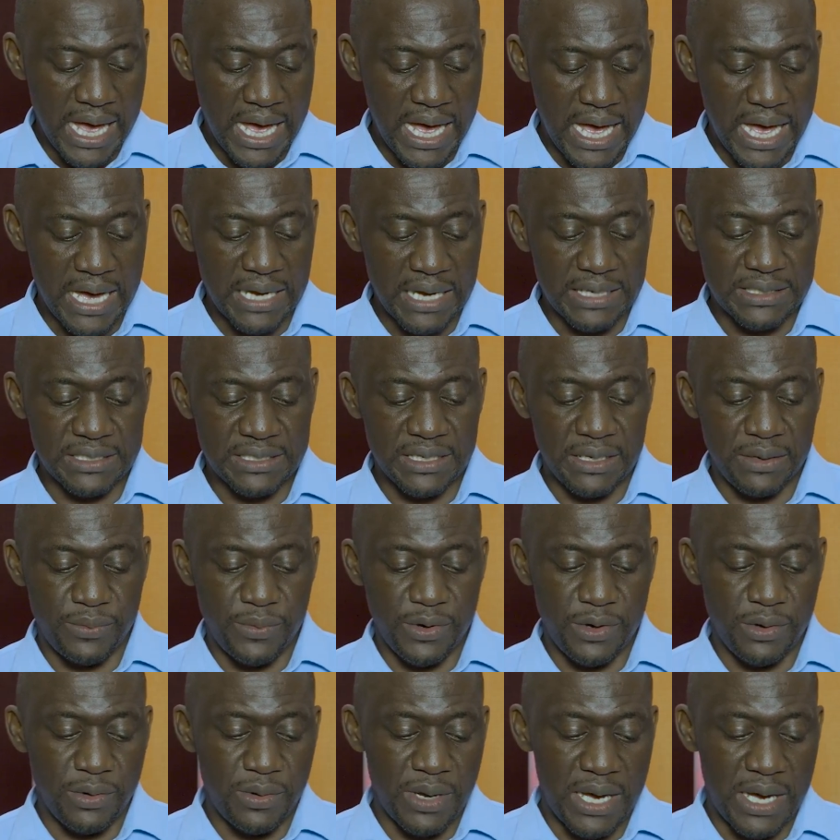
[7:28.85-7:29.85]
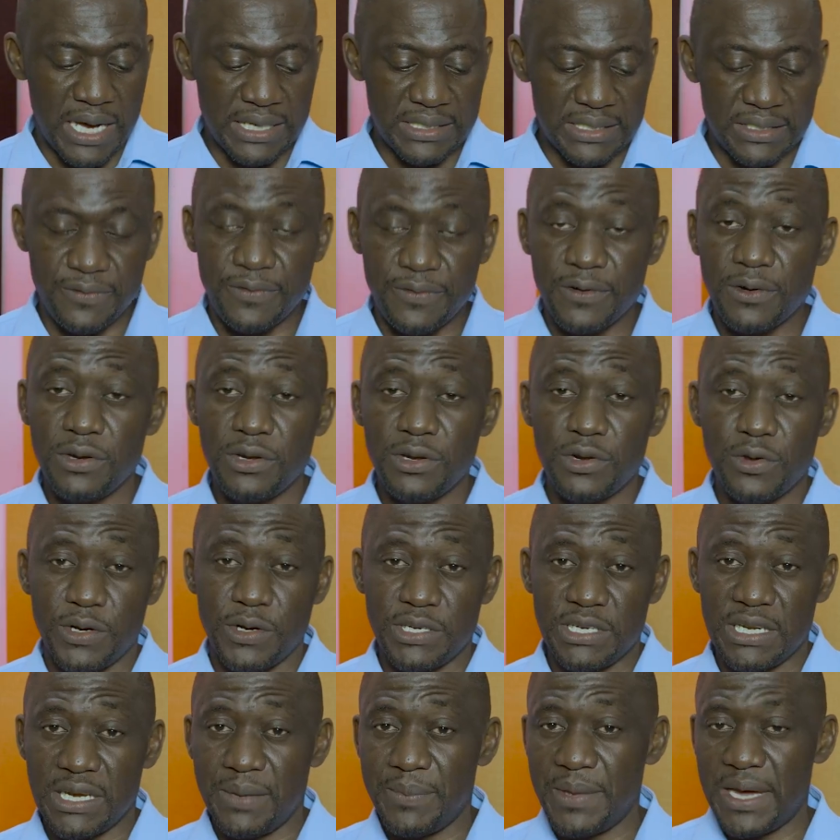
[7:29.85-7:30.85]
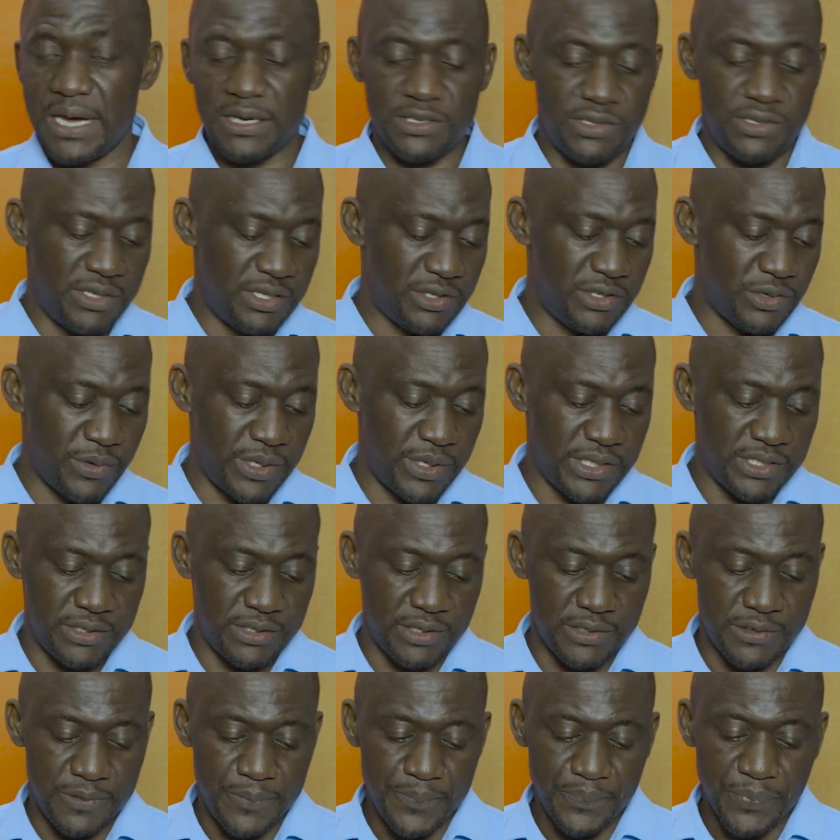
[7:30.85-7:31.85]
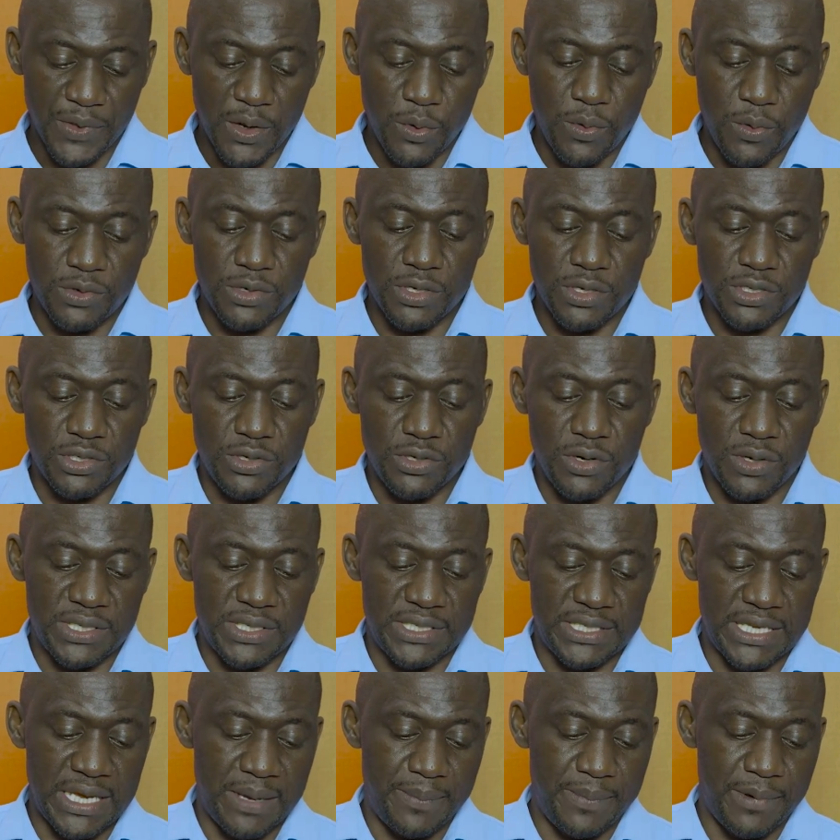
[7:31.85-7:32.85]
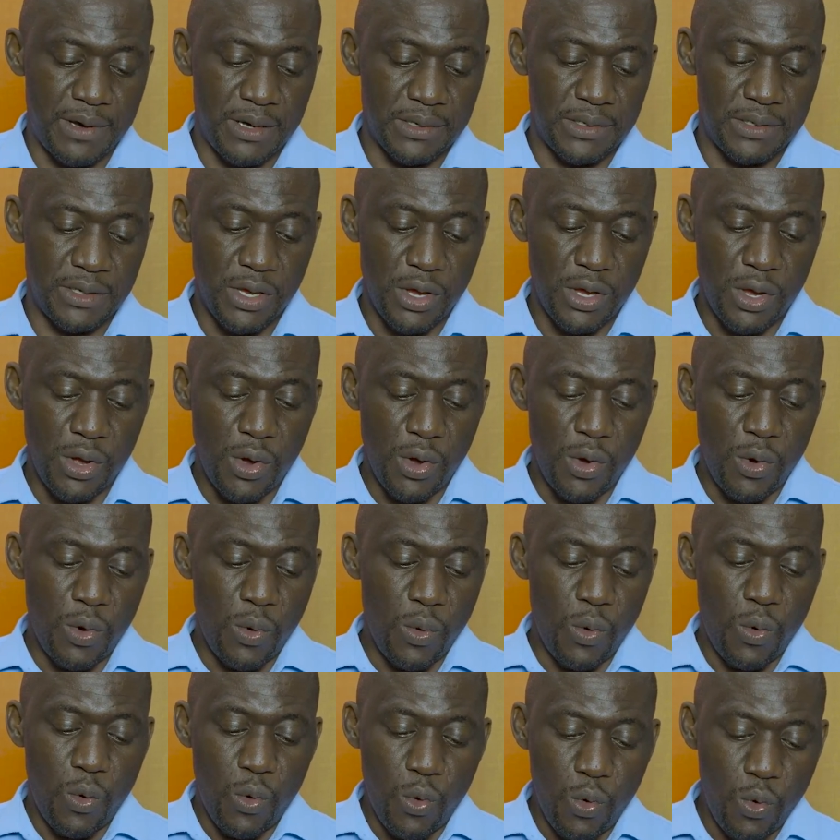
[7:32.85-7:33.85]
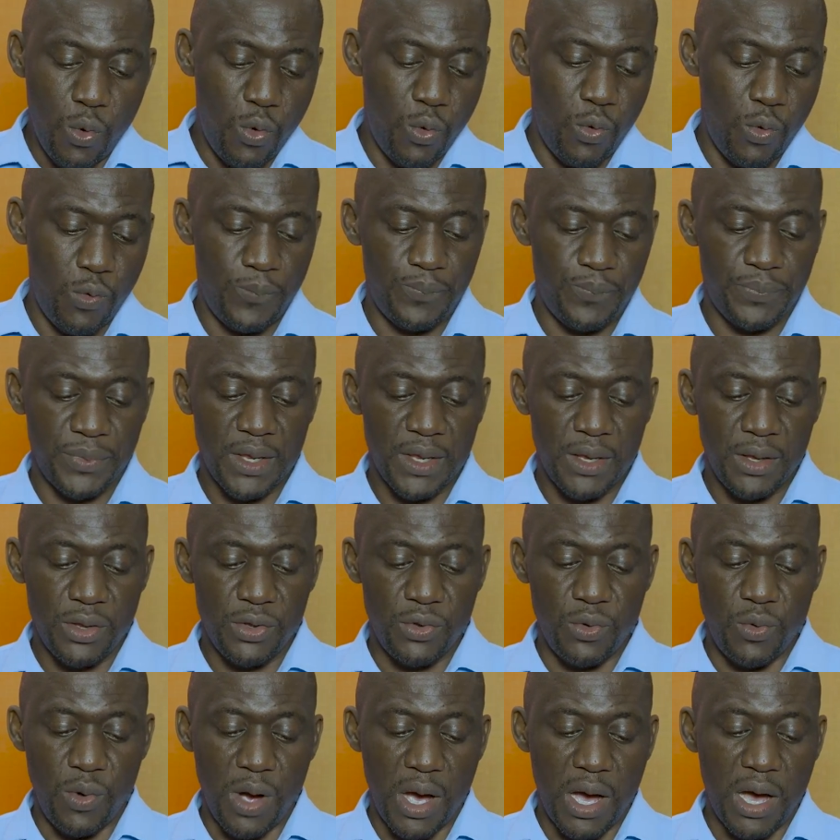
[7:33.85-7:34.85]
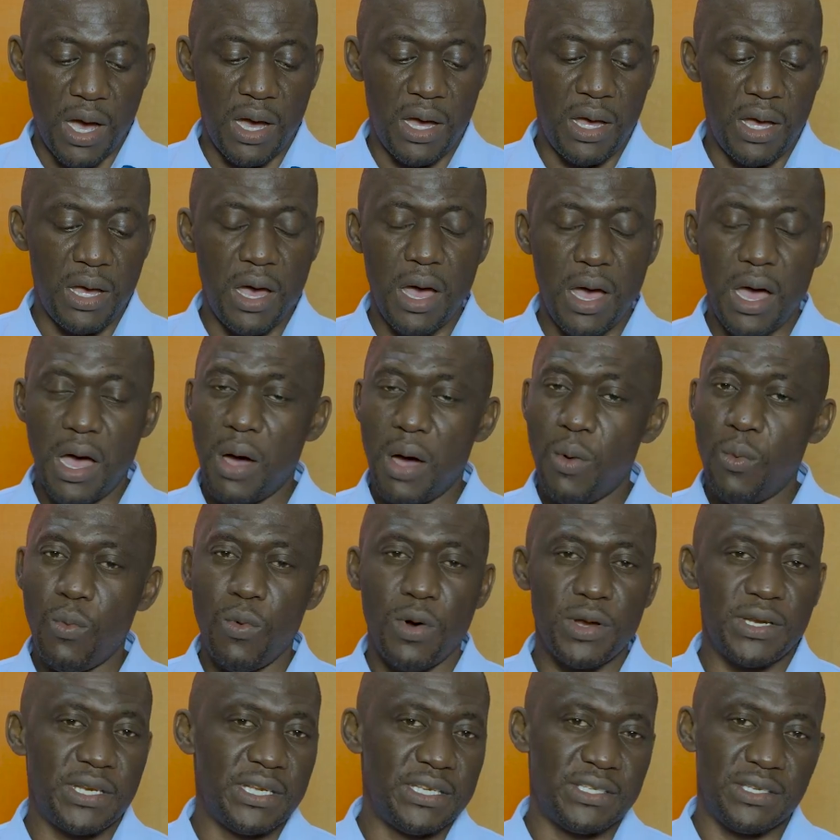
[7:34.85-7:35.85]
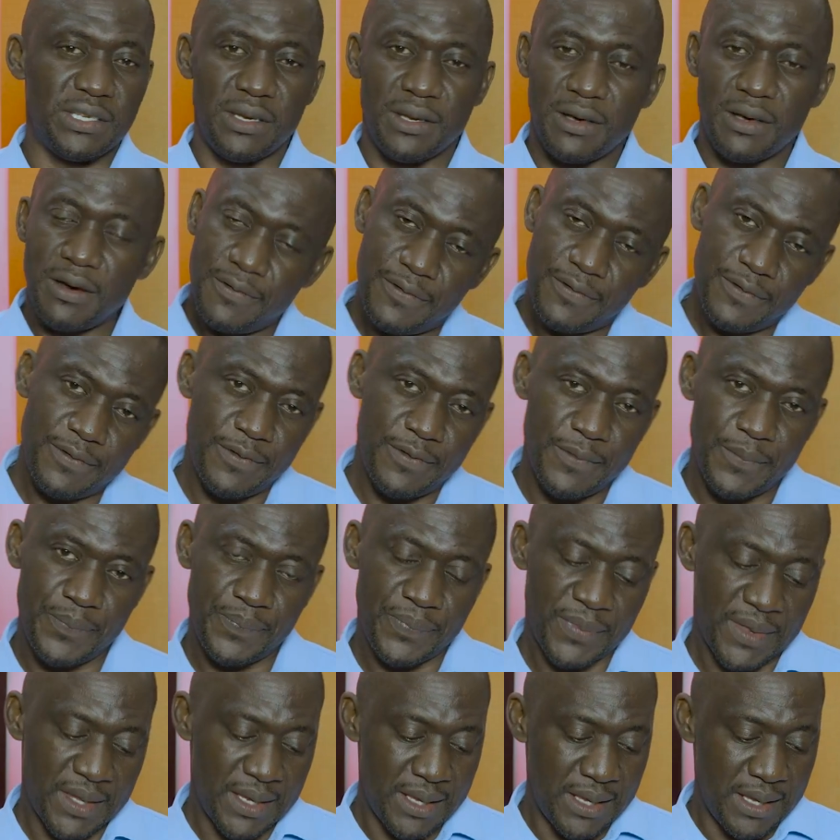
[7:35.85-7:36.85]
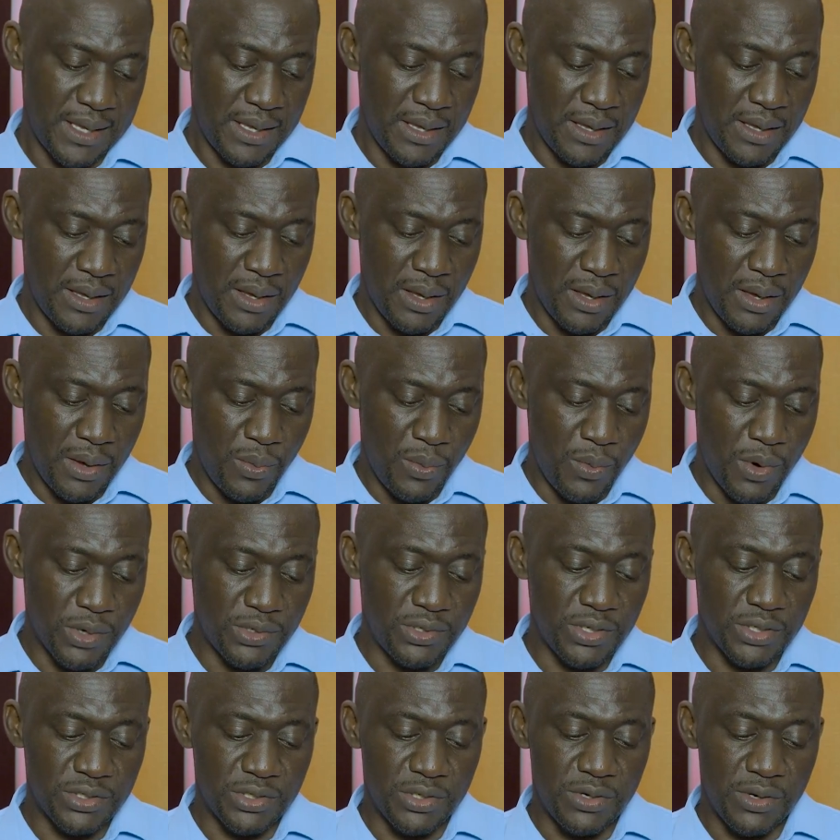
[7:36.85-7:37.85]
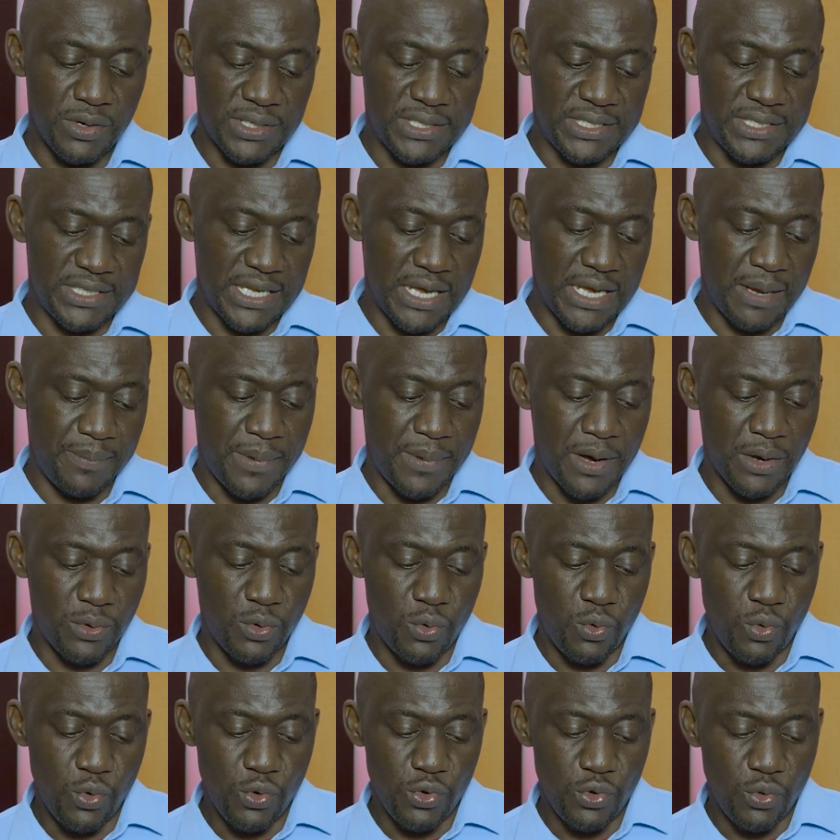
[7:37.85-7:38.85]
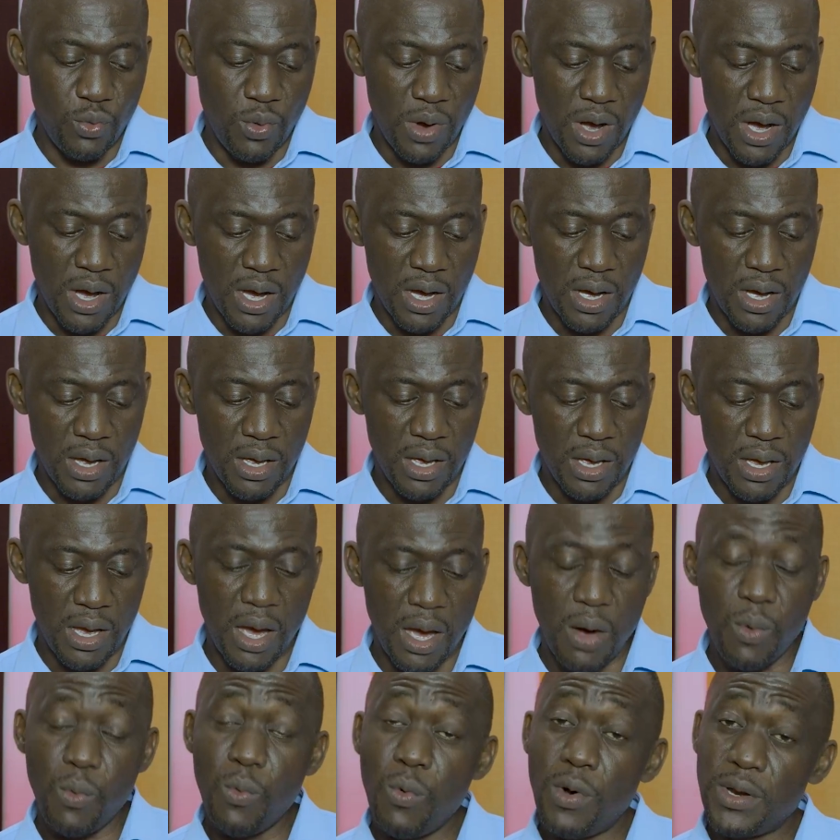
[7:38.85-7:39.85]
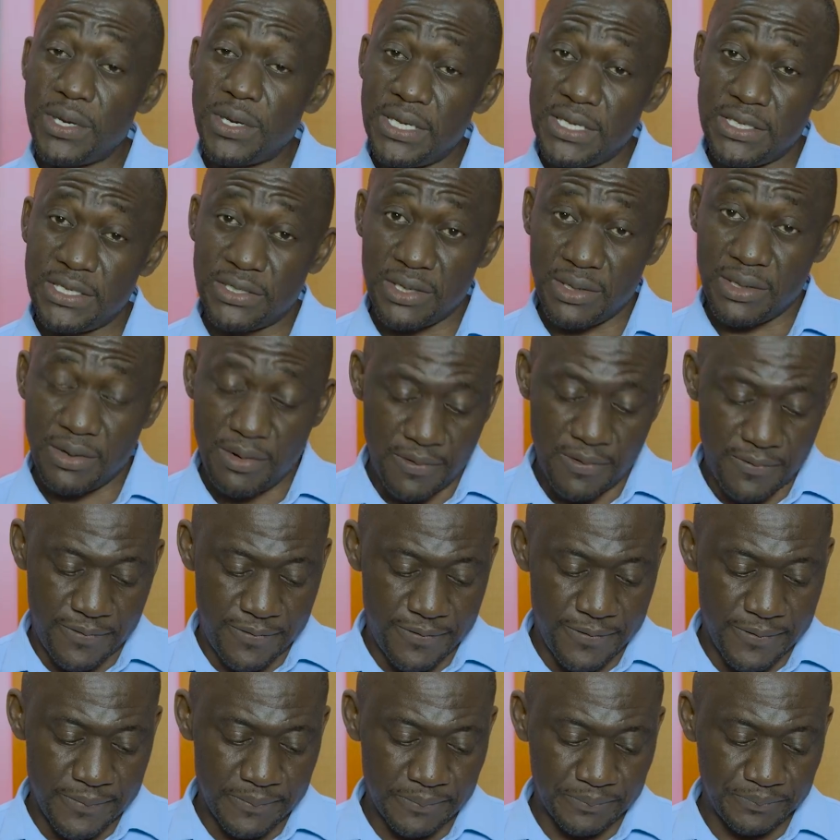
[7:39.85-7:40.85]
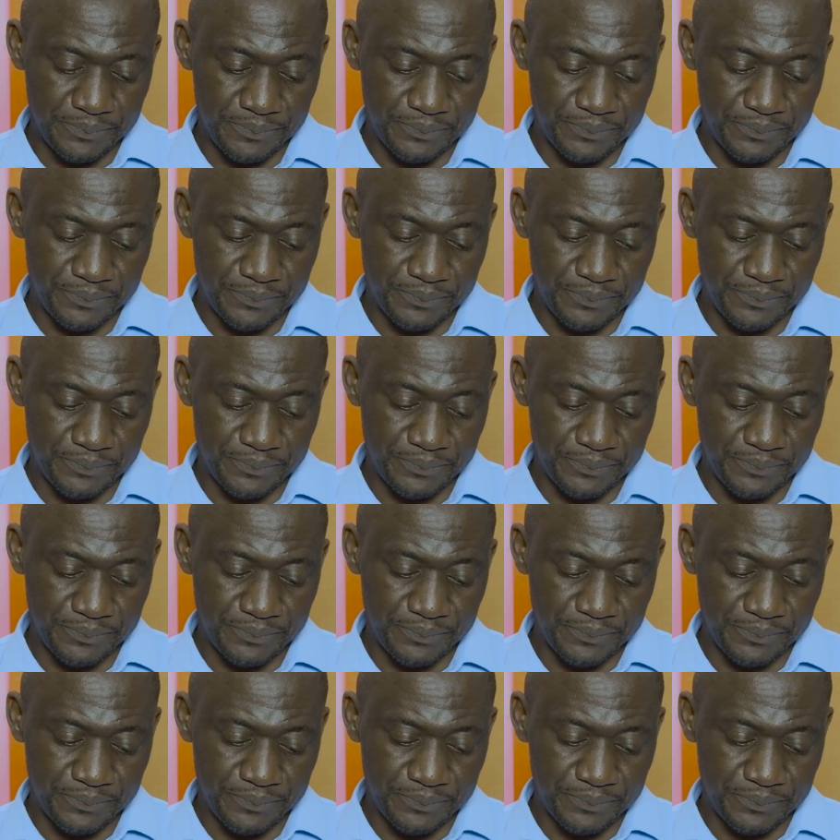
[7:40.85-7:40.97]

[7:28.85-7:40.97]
We're going to ask the following question. Let me ask you these questions. What does God say about who you are and what is love? What does God say about who you are and what is love?